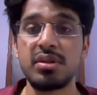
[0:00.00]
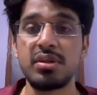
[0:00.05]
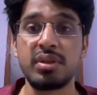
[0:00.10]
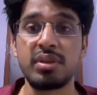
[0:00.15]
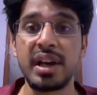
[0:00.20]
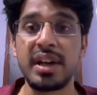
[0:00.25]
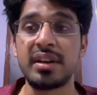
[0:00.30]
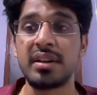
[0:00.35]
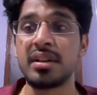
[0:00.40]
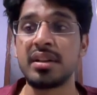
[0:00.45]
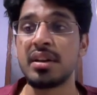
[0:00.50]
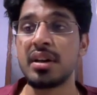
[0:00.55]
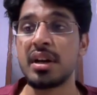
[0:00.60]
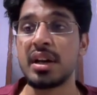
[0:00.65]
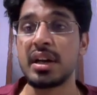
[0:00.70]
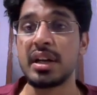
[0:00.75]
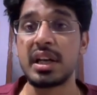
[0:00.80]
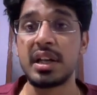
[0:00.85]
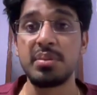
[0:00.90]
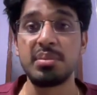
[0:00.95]
you can
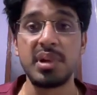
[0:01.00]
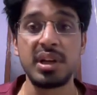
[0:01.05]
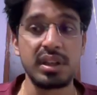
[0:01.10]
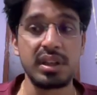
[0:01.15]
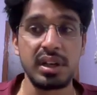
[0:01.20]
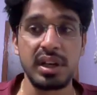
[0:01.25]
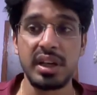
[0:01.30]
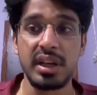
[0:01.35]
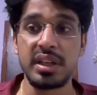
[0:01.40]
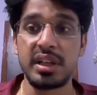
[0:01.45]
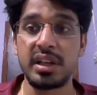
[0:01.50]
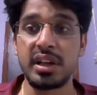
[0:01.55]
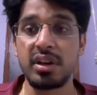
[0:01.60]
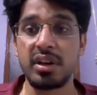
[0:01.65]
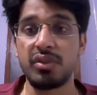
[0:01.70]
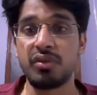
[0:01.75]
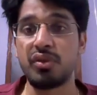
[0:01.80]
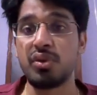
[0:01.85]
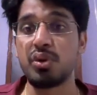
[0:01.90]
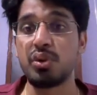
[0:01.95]
debug any
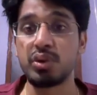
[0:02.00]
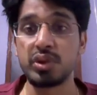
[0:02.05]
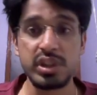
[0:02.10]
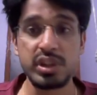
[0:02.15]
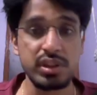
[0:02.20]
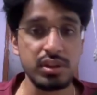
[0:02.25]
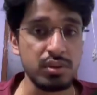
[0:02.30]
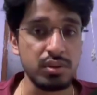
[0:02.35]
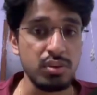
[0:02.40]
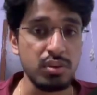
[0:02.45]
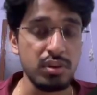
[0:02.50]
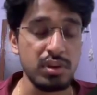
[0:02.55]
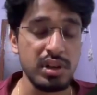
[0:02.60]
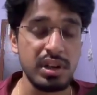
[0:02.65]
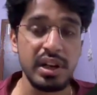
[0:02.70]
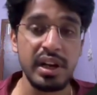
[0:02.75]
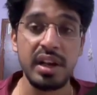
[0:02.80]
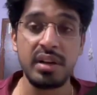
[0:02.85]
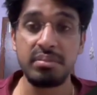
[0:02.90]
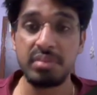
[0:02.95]
kind of Node.js code
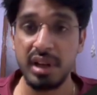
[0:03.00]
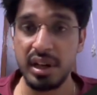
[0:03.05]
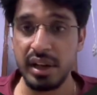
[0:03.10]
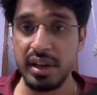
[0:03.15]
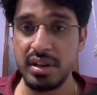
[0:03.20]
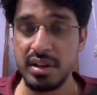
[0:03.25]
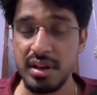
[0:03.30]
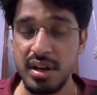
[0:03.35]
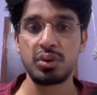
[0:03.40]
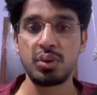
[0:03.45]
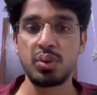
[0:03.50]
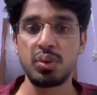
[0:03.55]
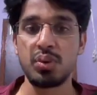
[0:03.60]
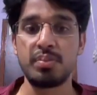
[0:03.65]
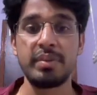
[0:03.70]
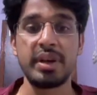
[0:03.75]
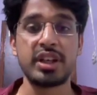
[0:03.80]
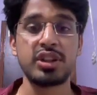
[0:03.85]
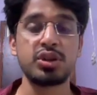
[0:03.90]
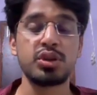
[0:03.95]
line by line. So
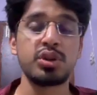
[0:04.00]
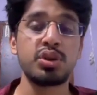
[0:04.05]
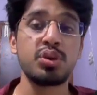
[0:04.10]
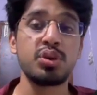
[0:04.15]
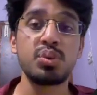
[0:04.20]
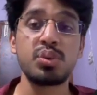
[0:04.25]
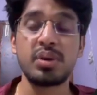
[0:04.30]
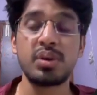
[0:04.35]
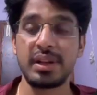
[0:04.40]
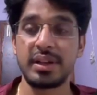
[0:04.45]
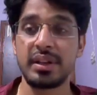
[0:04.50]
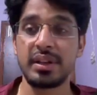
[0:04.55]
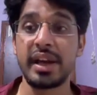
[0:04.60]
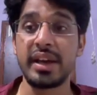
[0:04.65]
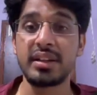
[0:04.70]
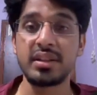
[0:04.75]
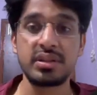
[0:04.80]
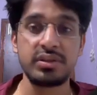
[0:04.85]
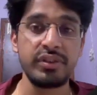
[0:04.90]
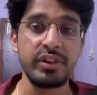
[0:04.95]
make sure you
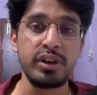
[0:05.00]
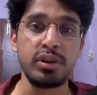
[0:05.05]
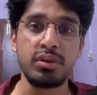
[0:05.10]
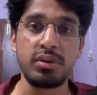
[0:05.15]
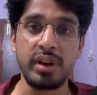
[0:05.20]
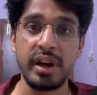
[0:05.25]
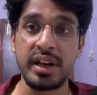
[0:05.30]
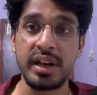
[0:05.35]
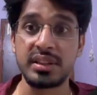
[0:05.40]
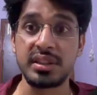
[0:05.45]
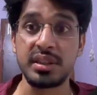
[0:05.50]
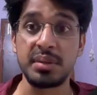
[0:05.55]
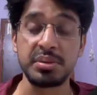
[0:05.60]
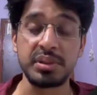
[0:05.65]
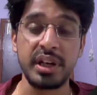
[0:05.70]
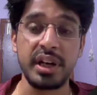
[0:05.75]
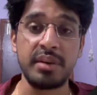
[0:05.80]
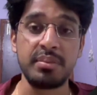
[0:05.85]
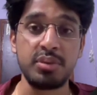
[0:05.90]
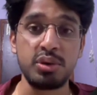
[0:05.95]
like this video and
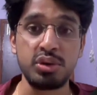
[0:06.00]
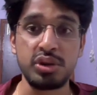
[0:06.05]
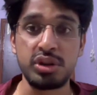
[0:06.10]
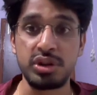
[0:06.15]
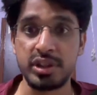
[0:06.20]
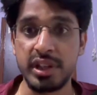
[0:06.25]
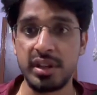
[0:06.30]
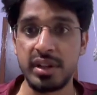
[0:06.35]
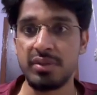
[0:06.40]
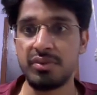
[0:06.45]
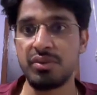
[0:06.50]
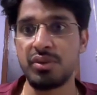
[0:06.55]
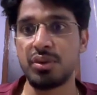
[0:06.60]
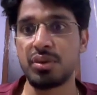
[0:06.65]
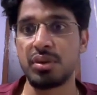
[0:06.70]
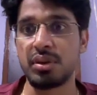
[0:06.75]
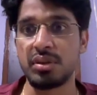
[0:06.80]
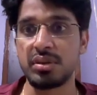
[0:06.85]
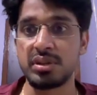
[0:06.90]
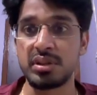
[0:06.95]
subscribe to this channel
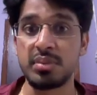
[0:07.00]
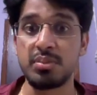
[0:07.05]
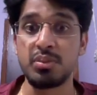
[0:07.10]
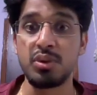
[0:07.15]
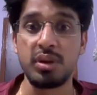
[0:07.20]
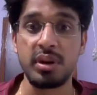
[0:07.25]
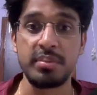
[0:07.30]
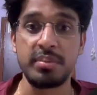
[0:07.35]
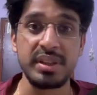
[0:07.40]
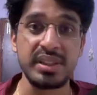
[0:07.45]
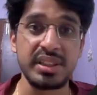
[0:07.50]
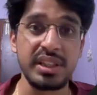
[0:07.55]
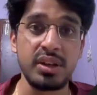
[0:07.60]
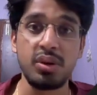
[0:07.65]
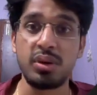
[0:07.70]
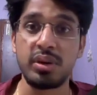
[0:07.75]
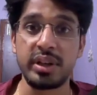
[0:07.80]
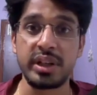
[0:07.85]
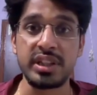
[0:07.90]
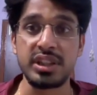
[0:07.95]
for some more amazing
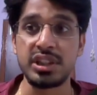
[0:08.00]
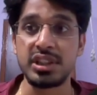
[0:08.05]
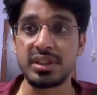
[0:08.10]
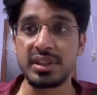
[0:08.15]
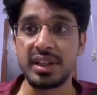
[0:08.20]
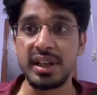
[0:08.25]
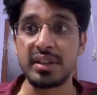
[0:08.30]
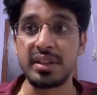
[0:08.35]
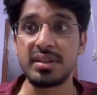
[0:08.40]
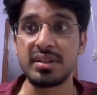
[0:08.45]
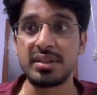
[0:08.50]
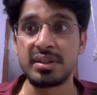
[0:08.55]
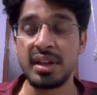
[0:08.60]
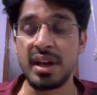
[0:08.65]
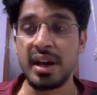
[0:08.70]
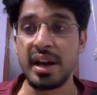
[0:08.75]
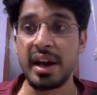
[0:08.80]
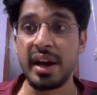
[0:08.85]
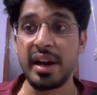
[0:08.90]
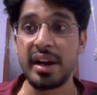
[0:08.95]
content just like this,
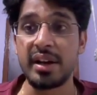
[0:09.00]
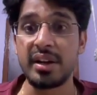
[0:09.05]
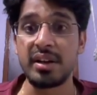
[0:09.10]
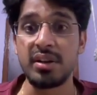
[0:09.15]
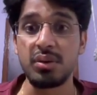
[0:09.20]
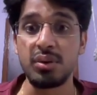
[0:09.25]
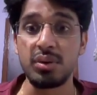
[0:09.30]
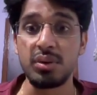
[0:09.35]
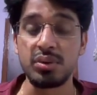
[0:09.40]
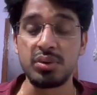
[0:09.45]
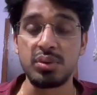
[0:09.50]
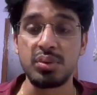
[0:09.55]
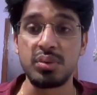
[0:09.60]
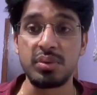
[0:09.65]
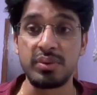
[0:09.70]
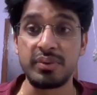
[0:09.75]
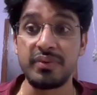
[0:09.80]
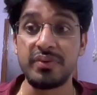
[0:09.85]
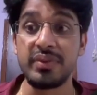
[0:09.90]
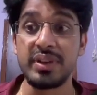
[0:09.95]
and
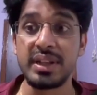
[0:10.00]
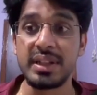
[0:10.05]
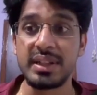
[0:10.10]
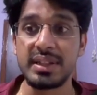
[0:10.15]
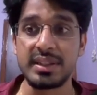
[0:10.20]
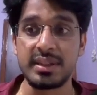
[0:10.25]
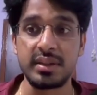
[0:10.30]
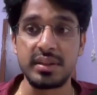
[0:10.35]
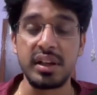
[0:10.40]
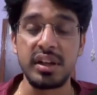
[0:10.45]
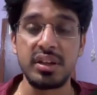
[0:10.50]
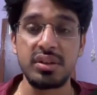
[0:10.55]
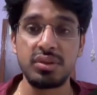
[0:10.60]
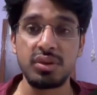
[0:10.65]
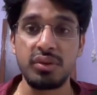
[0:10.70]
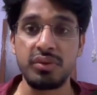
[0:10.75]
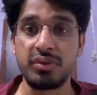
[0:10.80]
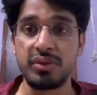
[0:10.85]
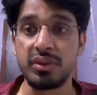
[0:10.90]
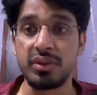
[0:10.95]
also within the series
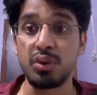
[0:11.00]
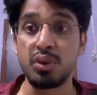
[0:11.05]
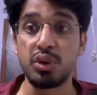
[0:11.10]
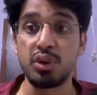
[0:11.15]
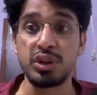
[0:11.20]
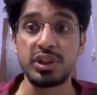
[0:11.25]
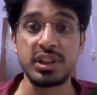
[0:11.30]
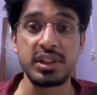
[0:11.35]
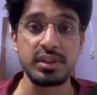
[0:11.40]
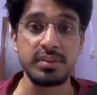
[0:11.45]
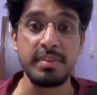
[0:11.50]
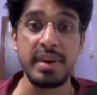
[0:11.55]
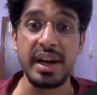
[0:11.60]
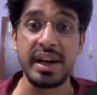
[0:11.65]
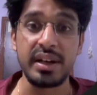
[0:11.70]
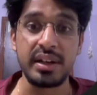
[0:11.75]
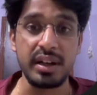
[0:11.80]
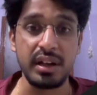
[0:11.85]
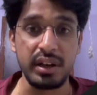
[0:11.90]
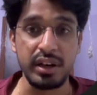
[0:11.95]
of Node.js
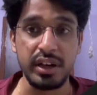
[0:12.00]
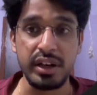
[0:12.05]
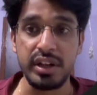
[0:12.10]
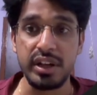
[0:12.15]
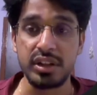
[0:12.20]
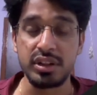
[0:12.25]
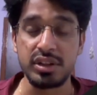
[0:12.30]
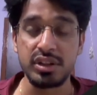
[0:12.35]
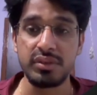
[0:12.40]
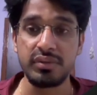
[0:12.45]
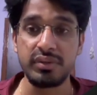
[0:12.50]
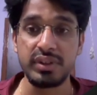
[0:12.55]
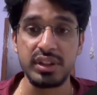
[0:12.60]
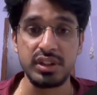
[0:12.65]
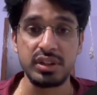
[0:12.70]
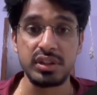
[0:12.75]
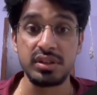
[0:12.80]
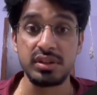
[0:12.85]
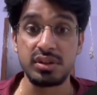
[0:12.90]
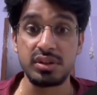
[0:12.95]
backend architecture,
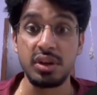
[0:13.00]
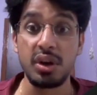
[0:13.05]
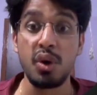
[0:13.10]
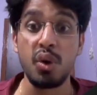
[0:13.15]
which is